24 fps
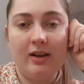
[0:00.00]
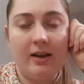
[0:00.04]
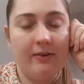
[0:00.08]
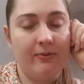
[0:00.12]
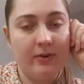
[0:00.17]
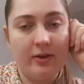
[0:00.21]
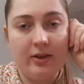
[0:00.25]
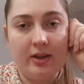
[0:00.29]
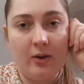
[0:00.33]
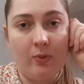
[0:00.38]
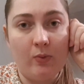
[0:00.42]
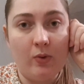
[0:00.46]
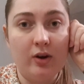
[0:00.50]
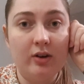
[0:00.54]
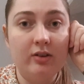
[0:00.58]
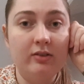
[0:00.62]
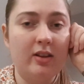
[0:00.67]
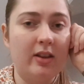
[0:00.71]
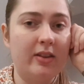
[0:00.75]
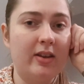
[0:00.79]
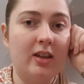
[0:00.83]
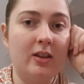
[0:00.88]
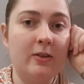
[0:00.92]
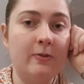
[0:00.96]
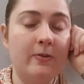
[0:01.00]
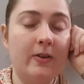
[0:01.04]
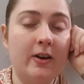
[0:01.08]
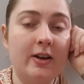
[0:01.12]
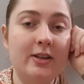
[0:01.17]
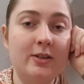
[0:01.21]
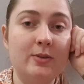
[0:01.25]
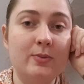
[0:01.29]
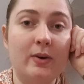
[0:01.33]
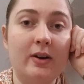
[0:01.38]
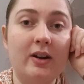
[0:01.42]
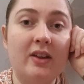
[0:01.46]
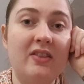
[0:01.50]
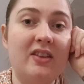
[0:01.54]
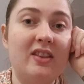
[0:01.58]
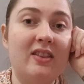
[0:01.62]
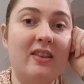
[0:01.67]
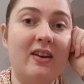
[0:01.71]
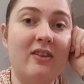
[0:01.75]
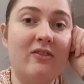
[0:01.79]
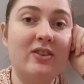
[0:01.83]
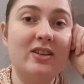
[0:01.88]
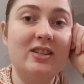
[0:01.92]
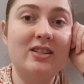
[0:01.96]
everything one. I think the first one, and then
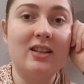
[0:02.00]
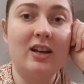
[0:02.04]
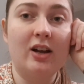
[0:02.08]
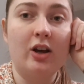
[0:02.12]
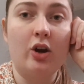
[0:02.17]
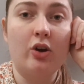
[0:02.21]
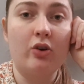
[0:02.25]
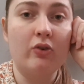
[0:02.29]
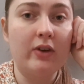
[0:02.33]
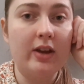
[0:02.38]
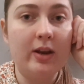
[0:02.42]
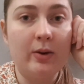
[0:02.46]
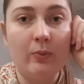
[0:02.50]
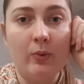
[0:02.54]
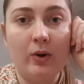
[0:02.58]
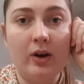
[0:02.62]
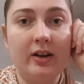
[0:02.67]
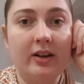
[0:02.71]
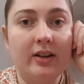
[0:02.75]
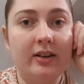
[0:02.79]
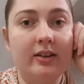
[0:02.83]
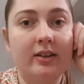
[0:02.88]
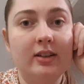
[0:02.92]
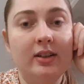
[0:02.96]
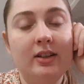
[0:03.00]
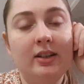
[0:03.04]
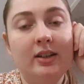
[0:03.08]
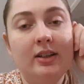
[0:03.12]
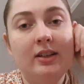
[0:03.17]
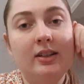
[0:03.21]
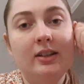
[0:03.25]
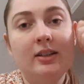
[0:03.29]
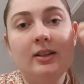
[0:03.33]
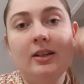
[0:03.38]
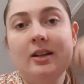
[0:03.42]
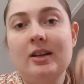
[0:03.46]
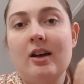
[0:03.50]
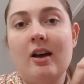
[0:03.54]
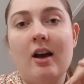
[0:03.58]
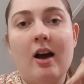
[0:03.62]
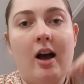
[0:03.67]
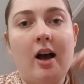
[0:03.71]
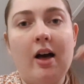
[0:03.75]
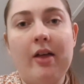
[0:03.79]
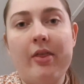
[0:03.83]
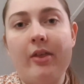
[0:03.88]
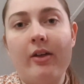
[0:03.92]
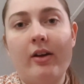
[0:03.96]
there is like a green one and
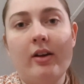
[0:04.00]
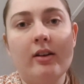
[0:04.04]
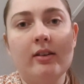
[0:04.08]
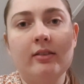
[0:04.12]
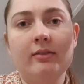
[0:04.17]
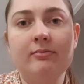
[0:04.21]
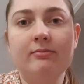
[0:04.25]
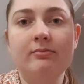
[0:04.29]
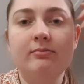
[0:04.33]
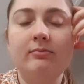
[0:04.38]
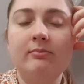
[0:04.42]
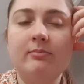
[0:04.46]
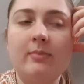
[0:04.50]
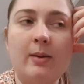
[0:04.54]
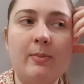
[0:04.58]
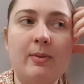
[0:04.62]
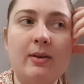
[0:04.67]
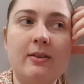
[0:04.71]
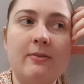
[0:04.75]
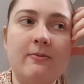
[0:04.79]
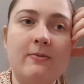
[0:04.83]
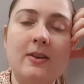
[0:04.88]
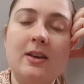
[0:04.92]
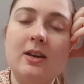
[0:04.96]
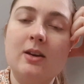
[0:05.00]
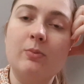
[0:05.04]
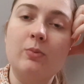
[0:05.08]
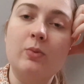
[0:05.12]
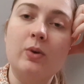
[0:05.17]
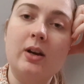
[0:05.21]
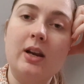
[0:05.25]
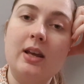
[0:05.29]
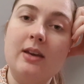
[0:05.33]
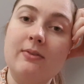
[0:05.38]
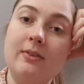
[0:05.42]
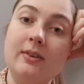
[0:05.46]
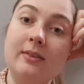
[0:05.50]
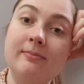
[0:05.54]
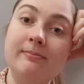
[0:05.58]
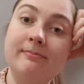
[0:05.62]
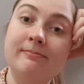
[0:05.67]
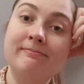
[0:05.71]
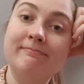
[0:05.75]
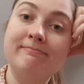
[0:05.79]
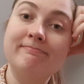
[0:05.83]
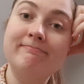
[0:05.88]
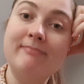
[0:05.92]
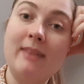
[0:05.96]
other, maybe a vegan one even.
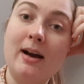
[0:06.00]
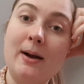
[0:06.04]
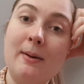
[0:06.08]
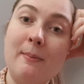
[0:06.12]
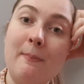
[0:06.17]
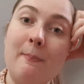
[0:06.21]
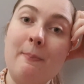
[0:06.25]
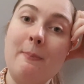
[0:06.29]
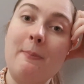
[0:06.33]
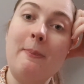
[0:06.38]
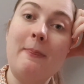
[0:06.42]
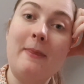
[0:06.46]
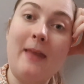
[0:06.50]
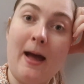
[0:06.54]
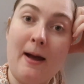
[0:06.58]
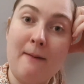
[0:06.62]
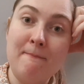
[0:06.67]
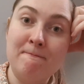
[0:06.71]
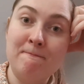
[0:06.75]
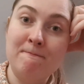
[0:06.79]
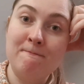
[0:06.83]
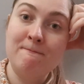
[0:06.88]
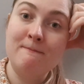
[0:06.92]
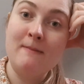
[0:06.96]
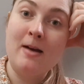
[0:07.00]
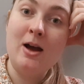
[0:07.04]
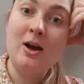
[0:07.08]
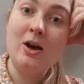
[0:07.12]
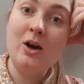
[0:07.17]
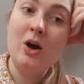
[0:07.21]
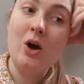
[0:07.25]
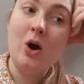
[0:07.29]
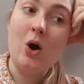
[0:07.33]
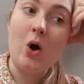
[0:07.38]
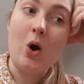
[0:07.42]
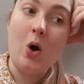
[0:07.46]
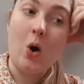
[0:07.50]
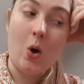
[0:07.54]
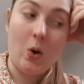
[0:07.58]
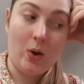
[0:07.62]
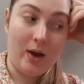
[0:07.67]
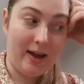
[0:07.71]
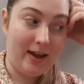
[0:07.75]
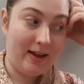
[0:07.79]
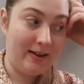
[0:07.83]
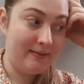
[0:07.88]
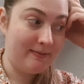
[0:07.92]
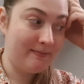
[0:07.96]
But yeah.
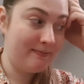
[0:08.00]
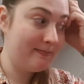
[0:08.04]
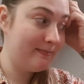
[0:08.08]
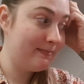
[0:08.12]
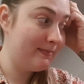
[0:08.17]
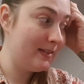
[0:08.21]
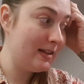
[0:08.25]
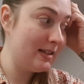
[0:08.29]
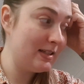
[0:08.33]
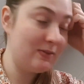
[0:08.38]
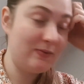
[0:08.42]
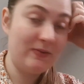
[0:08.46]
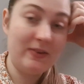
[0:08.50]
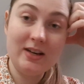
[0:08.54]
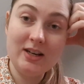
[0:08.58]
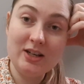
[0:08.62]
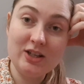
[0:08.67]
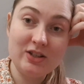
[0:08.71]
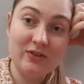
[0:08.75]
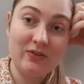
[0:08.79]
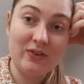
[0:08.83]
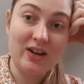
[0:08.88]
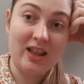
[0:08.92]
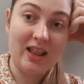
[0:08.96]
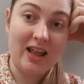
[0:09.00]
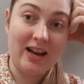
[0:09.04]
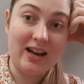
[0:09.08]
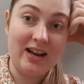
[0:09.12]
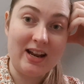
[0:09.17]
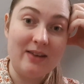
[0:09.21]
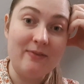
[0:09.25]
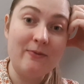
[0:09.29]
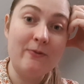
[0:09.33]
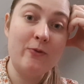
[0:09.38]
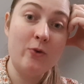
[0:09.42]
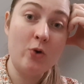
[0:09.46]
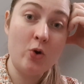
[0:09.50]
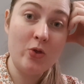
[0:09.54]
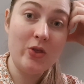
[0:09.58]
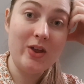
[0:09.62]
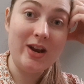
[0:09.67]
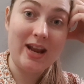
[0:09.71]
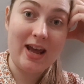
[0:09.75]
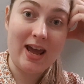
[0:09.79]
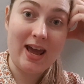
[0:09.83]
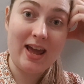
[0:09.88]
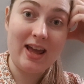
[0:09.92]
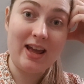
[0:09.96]
Okay, it's finished for the
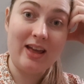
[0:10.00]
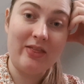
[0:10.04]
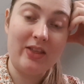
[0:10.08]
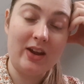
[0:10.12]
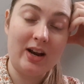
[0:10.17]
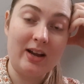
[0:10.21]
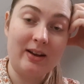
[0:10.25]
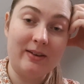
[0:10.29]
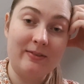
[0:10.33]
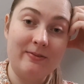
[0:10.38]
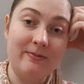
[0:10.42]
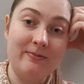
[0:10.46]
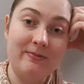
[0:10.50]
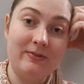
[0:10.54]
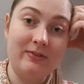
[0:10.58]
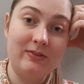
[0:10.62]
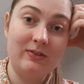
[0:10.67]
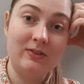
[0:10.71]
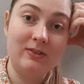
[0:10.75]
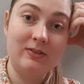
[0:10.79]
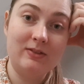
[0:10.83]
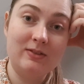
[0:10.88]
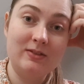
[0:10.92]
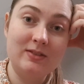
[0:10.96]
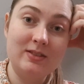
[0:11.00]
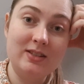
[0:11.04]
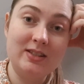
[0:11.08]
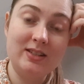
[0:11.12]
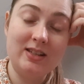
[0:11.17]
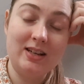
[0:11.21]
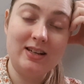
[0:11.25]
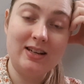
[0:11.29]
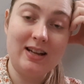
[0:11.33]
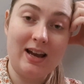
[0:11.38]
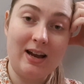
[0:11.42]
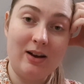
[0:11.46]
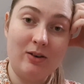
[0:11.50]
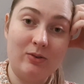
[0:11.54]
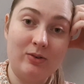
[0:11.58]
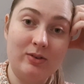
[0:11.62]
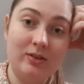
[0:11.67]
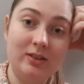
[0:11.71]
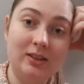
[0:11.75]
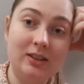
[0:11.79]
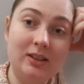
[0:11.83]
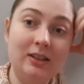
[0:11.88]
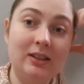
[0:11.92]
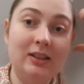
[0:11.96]
day, and then I can sit down
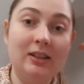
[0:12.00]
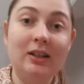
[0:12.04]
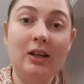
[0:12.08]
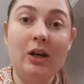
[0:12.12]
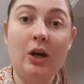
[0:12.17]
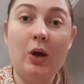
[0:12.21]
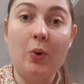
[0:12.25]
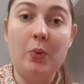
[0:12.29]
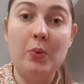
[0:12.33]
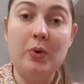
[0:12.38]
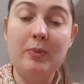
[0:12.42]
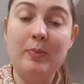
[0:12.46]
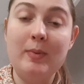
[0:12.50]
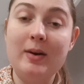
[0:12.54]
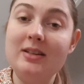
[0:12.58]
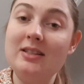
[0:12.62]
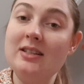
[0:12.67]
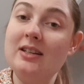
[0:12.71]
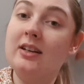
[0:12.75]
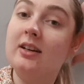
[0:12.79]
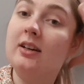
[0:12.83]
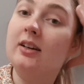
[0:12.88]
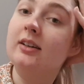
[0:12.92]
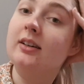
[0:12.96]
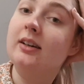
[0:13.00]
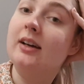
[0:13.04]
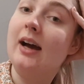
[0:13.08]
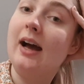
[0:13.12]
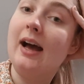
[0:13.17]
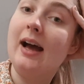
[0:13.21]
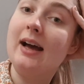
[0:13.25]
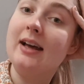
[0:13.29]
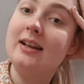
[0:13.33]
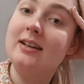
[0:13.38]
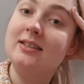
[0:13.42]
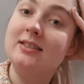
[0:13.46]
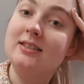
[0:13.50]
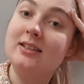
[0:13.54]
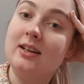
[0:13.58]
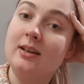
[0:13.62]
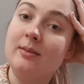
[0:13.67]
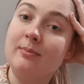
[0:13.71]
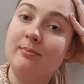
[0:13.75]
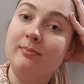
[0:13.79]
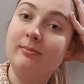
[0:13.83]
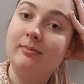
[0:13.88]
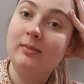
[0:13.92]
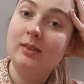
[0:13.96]
with my dinner
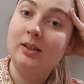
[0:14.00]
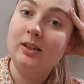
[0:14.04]
and